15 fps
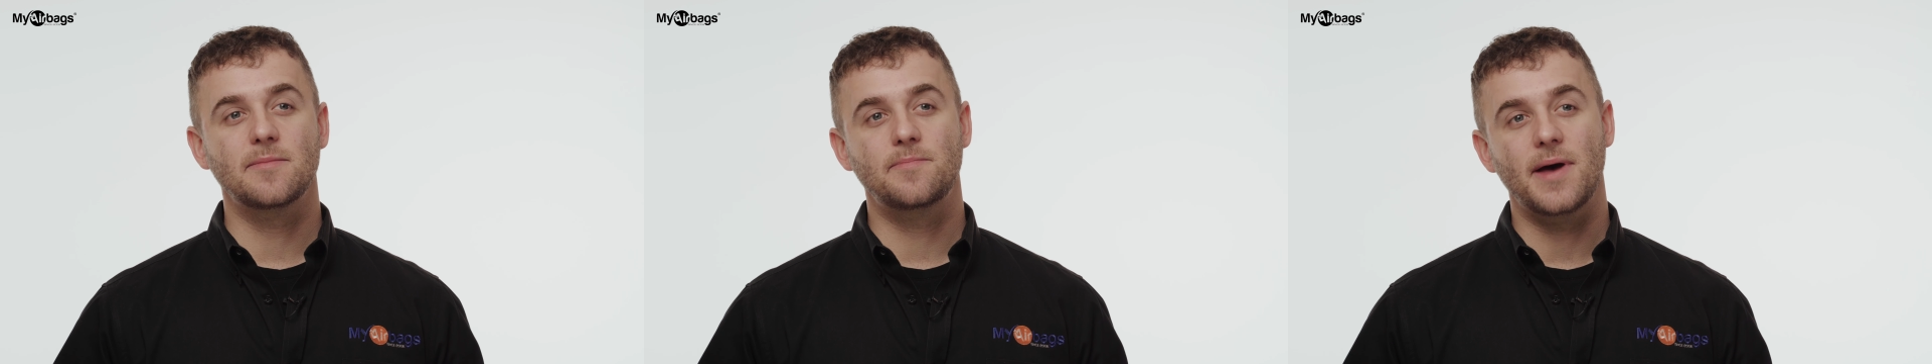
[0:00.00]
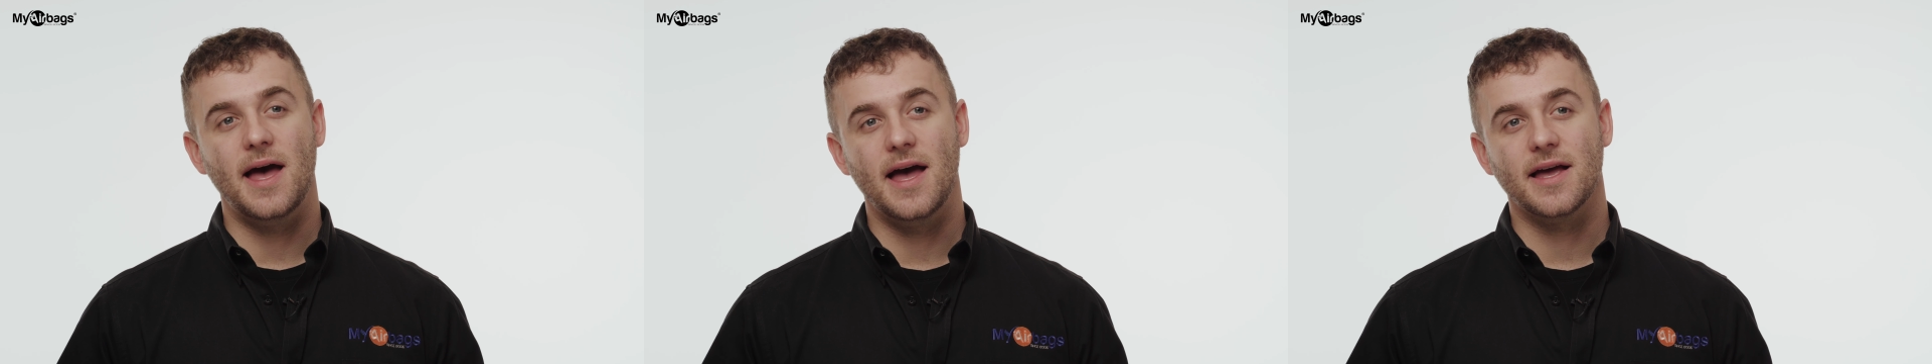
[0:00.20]

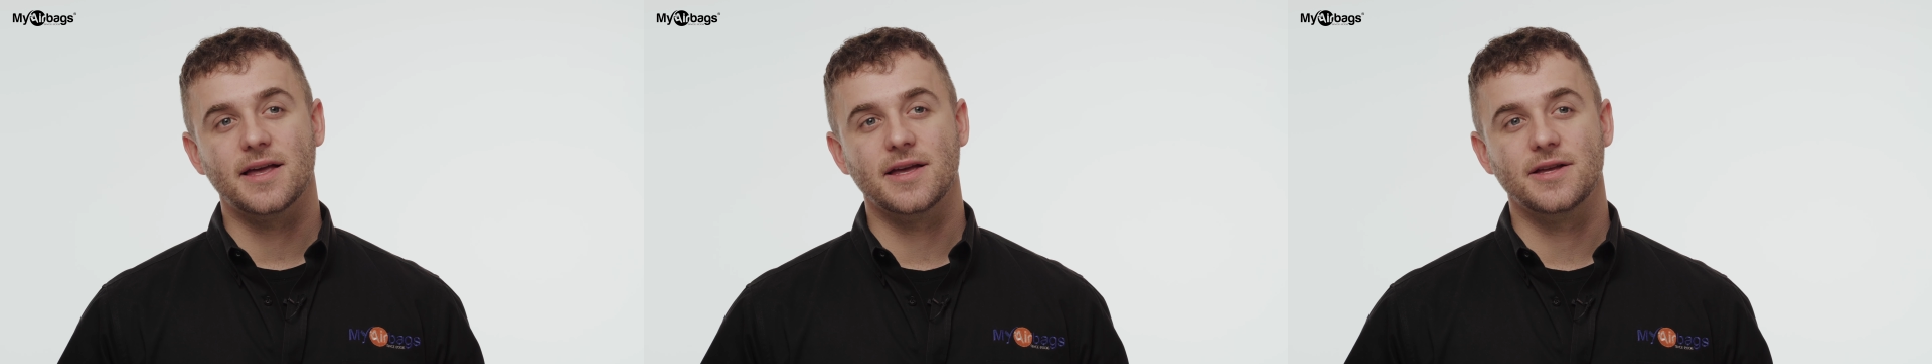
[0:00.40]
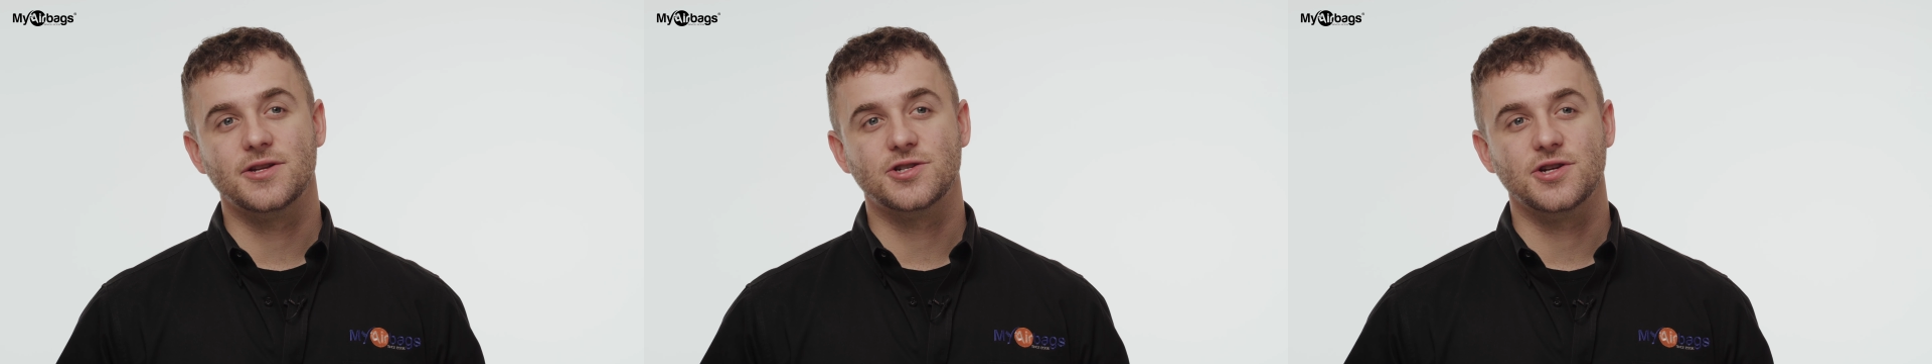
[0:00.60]

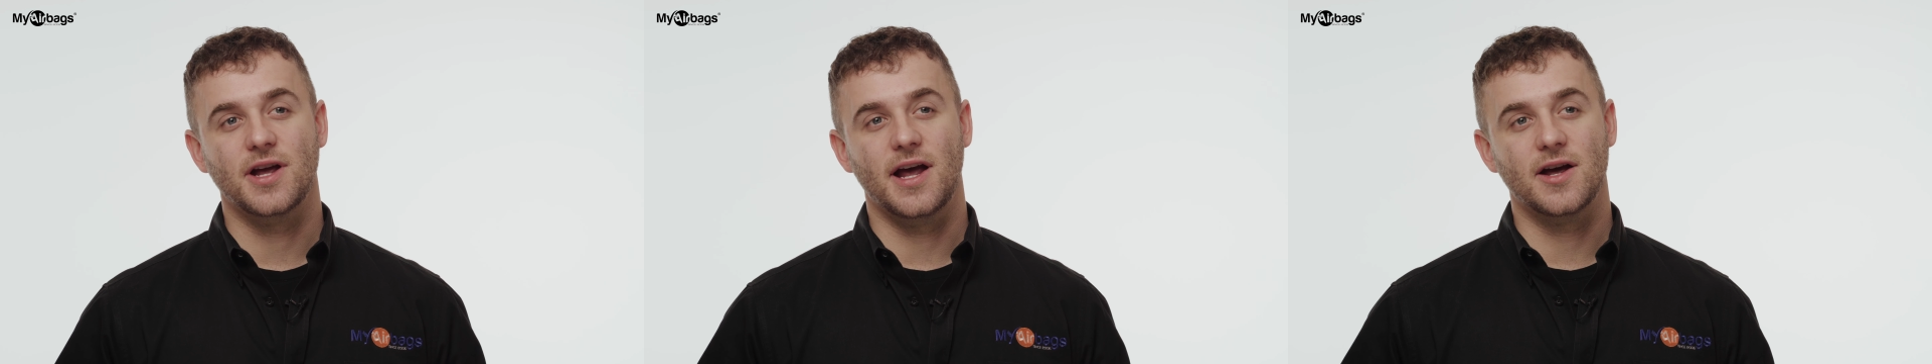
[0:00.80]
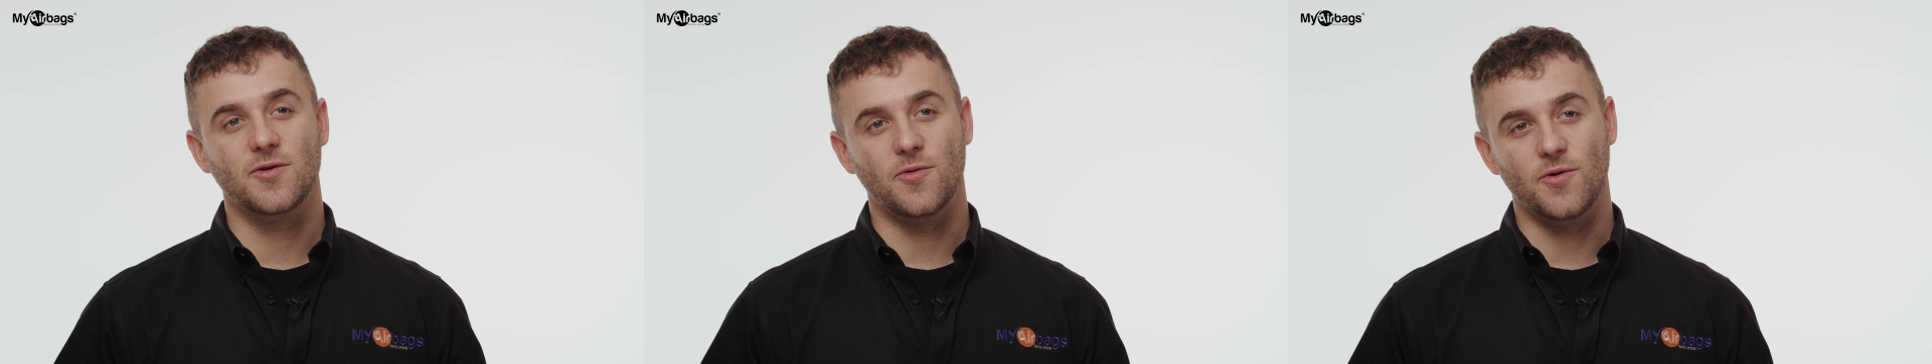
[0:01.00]
package
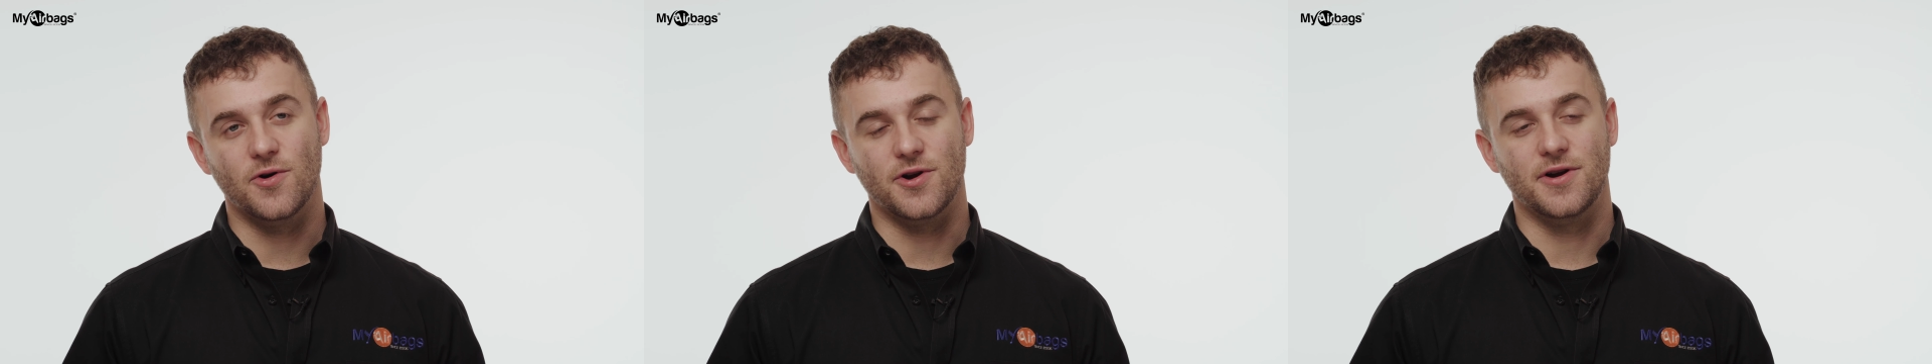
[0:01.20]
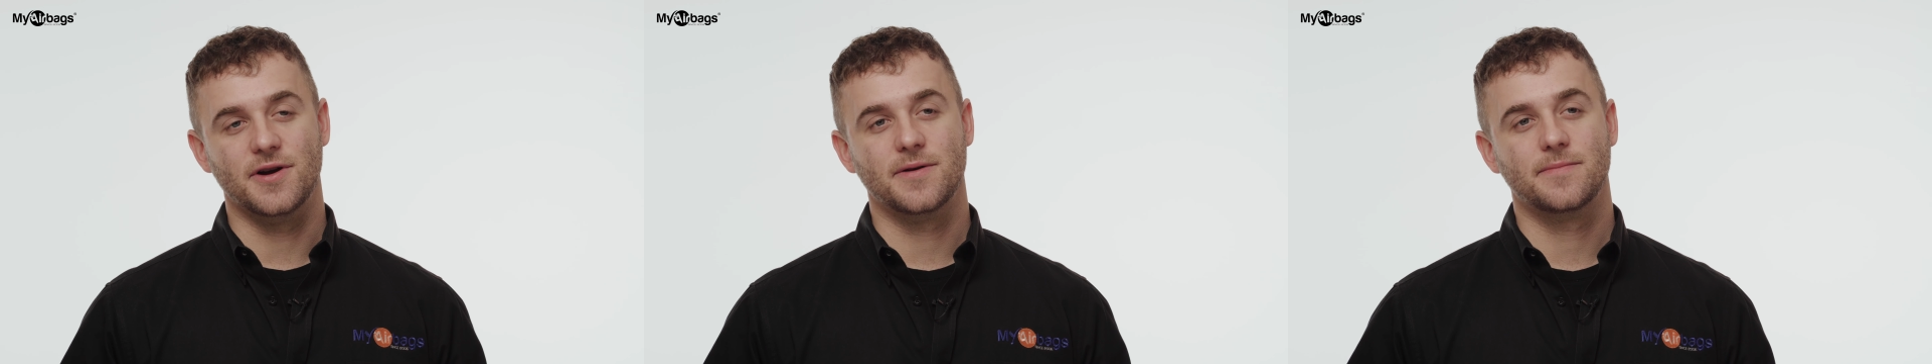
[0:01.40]
and
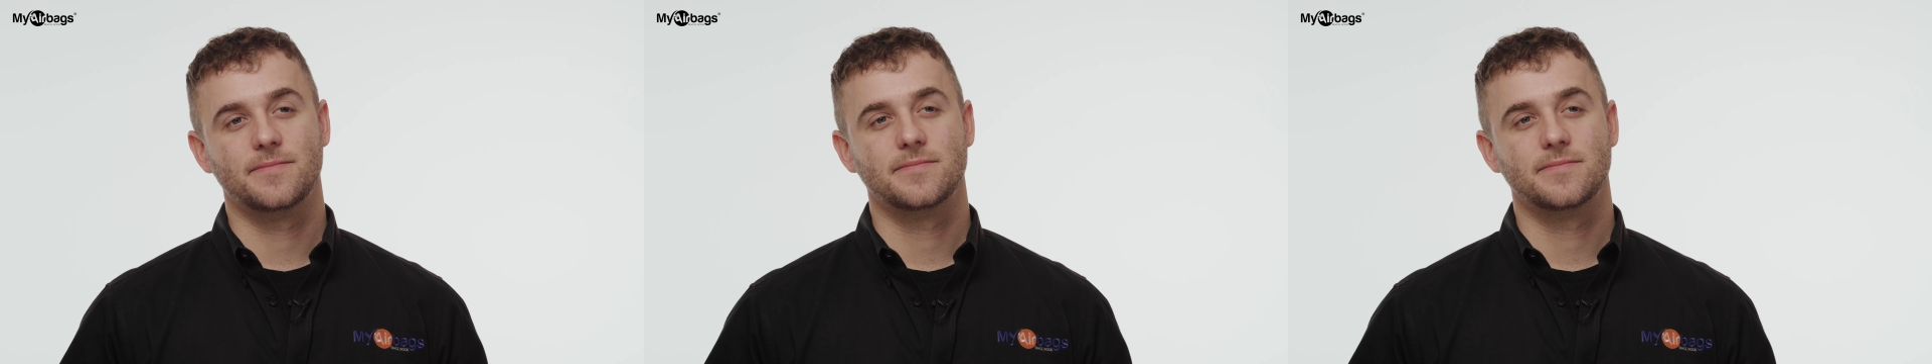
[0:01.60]
order.